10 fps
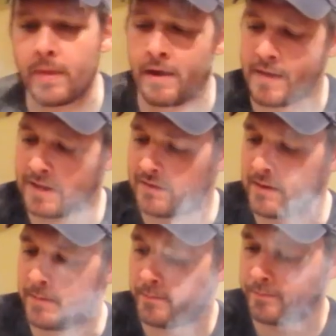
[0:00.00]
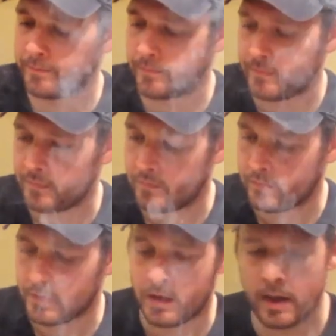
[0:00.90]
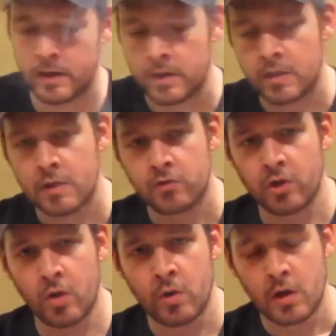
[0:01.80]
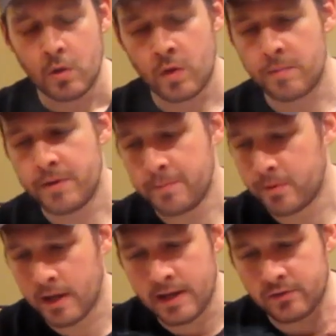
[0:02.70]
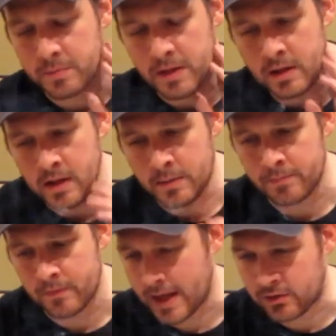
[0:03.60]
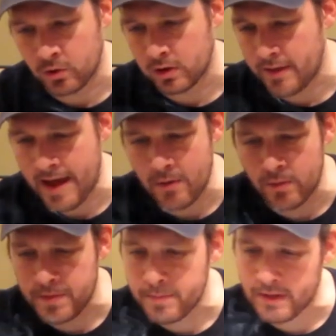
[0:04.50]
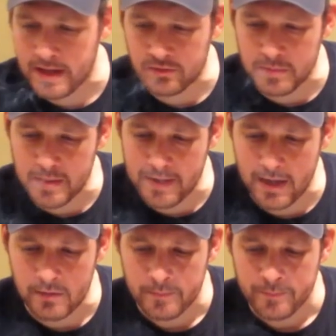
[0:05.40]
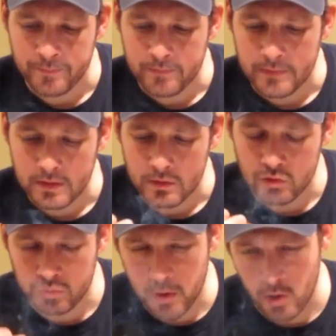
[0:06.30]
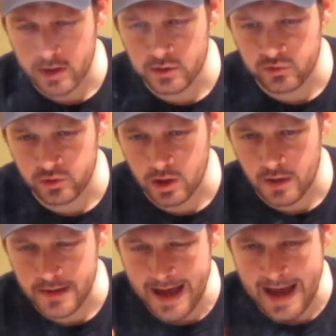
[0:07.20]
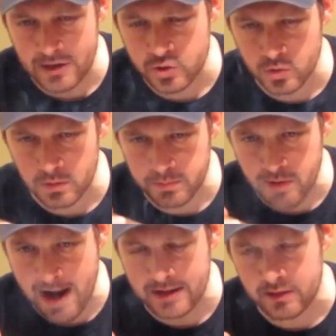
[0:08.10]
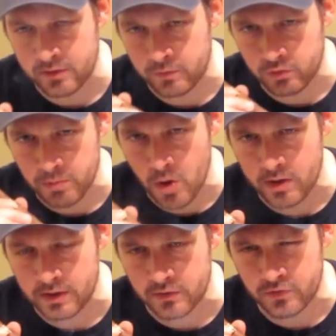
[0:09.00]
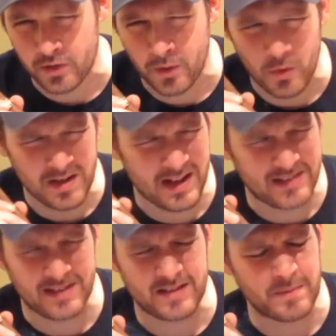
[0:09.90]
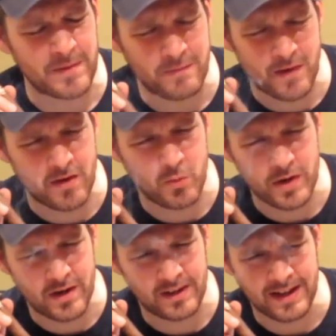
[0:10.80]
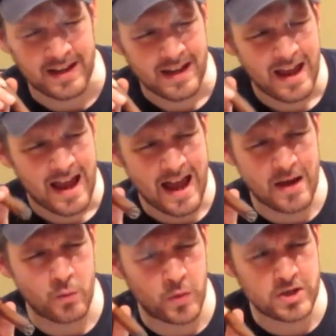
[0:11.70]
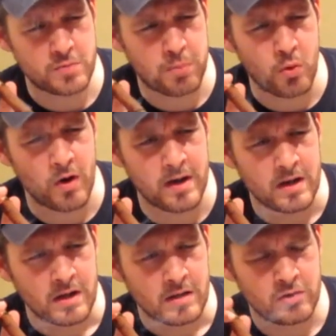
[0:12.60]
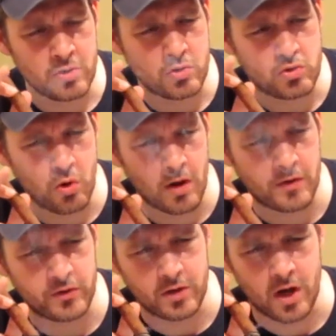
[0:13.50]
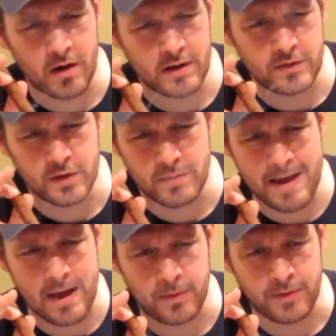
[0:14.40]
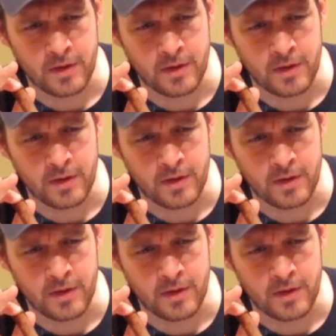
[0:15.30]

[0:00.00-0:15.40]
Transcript: And that's it. Okay? So when people ask me, that's all of that. When people ask me about smoking the cigar, the actual practice of smoking the cigar, one guy said something very weird, like, at which point do you draw the cigar into your mouth?